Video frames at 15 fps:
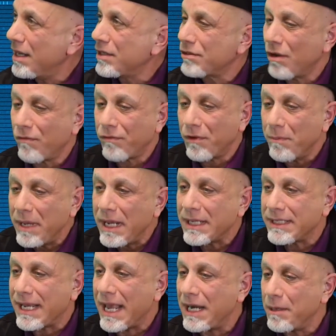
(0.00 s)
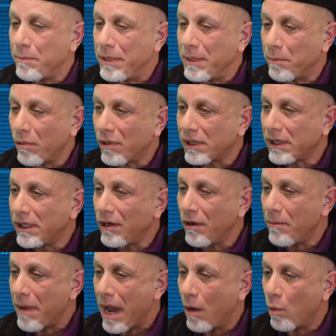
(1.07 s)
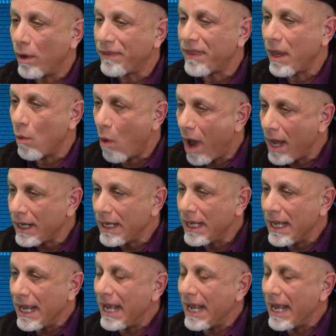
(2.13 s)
So for me, it's getting people clear about what they want,